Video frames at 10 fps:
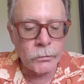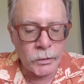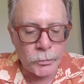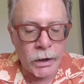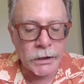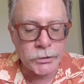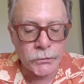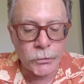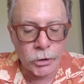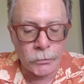We praise you
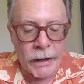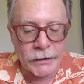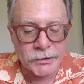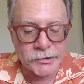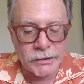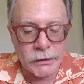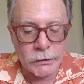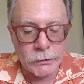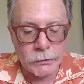for your majesty.